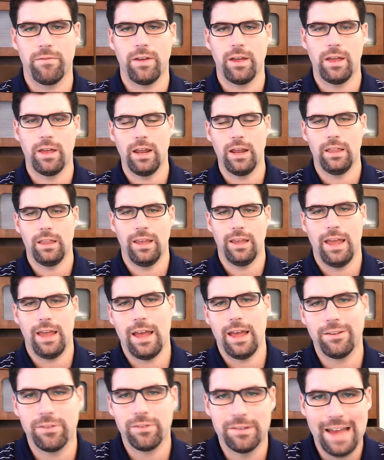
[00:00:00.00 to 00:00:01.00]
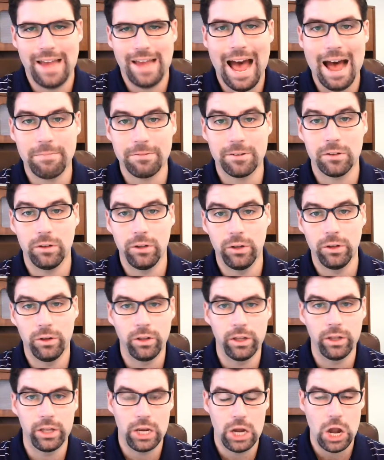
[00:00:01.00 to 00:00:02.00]
Vent? And the answer is
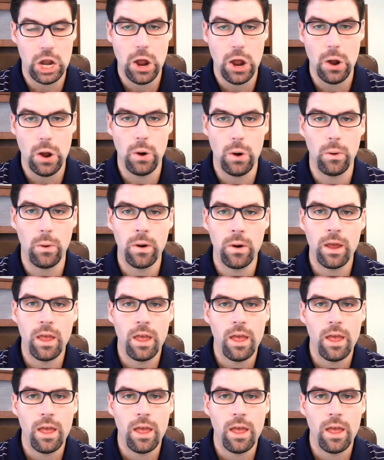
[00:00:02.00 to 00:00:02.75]
absolutely no.